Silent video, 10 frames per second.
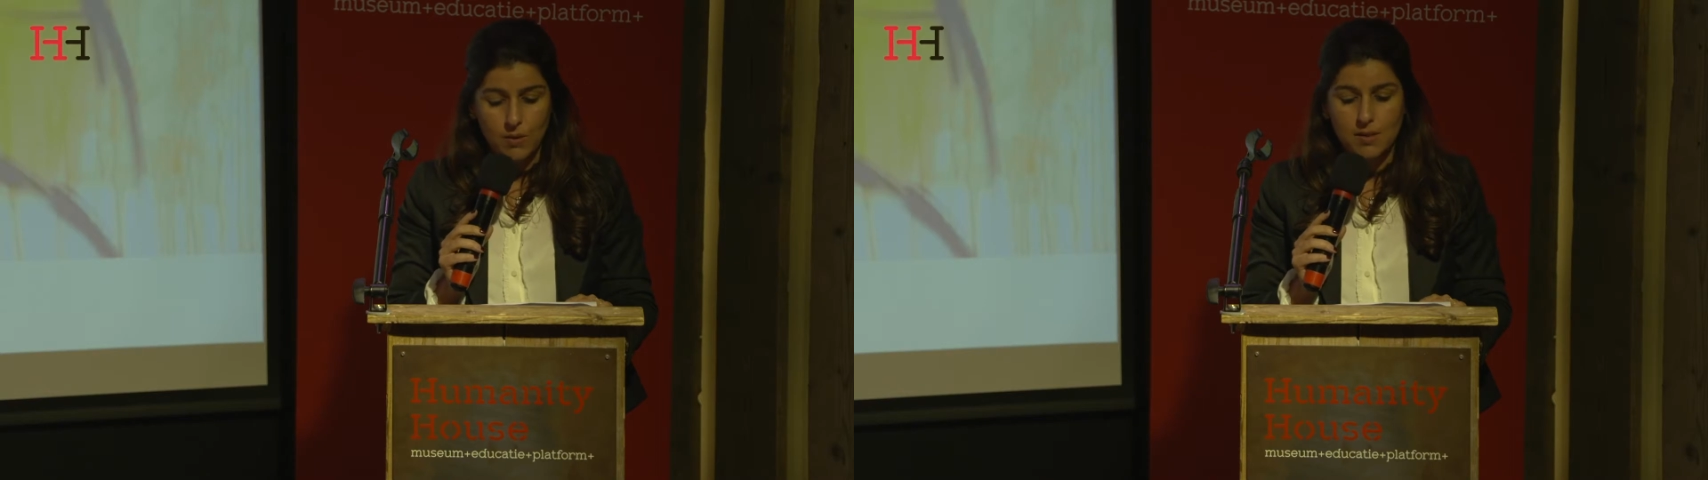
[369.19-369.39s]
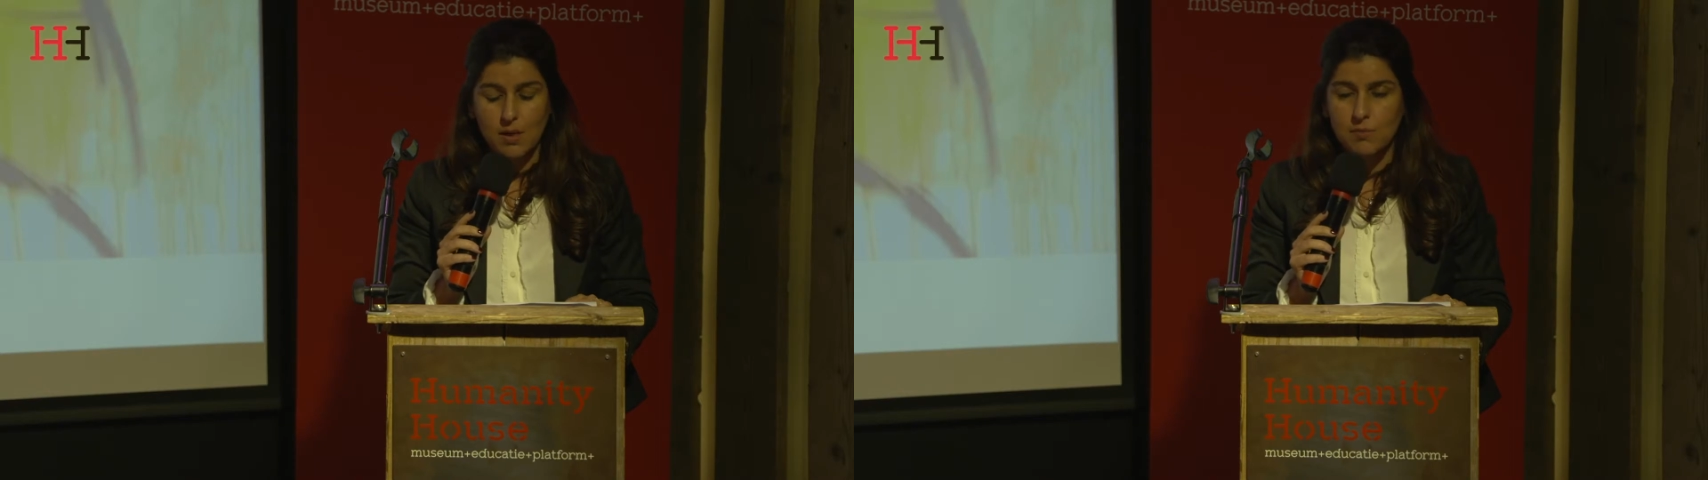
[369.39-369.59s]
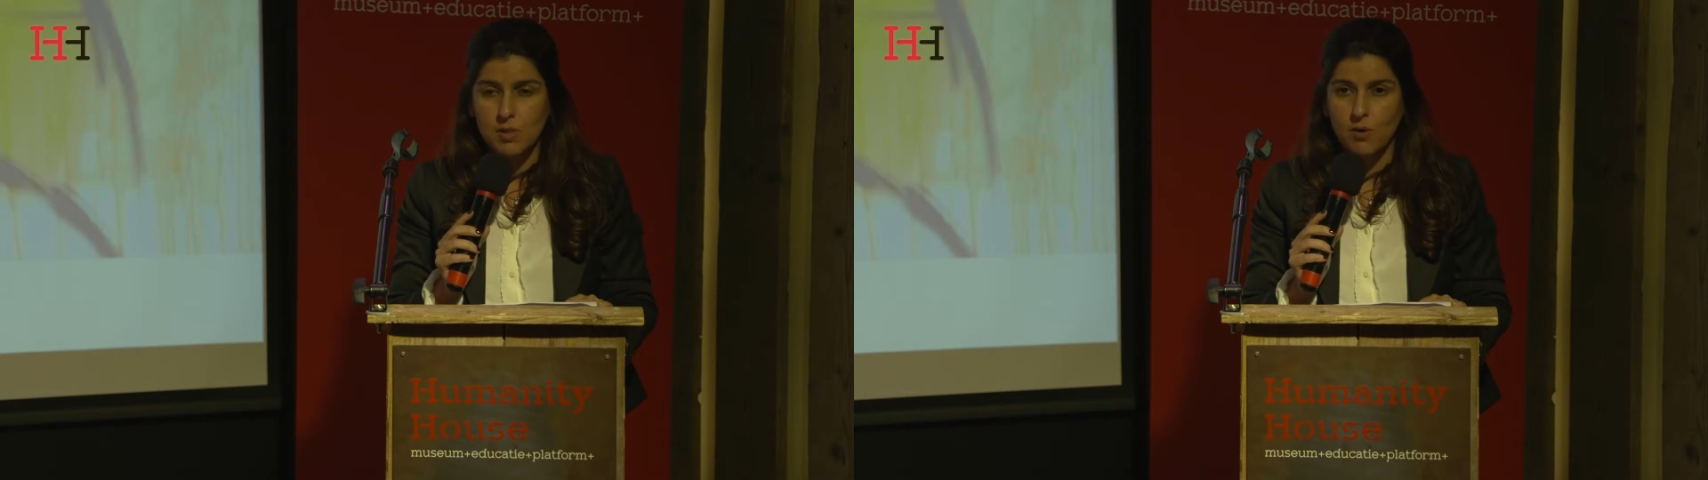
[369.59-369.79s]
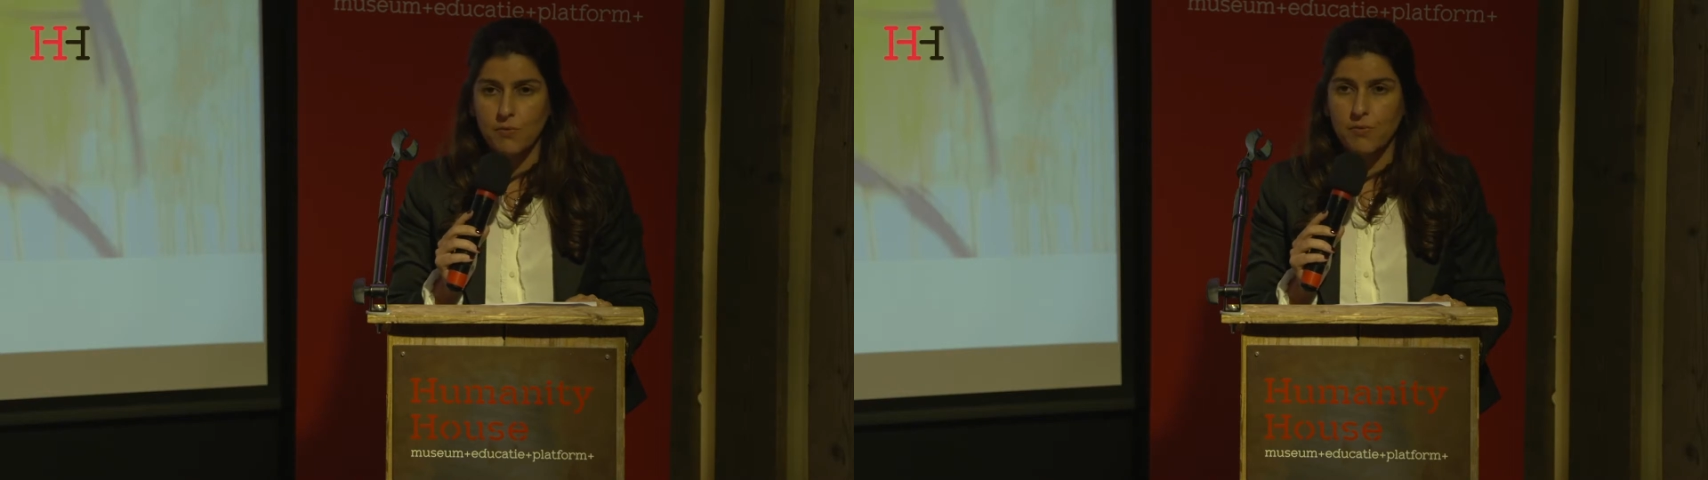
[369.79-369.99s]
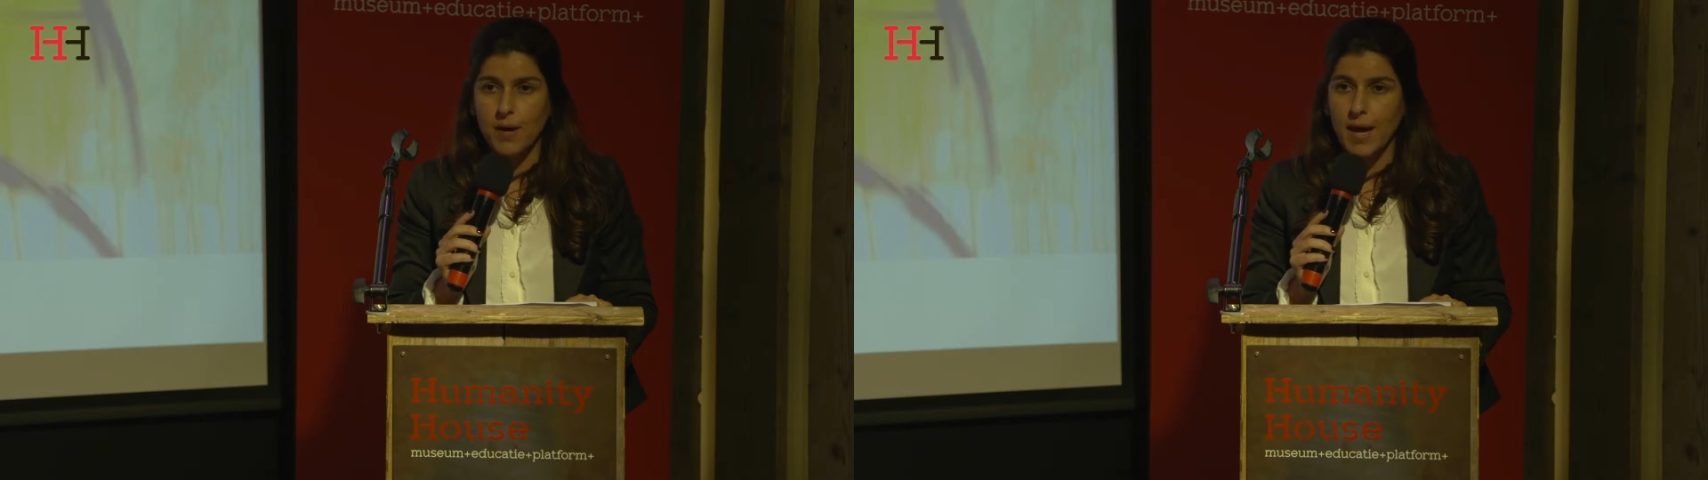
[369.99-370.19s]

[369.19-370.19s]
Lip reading: in terms of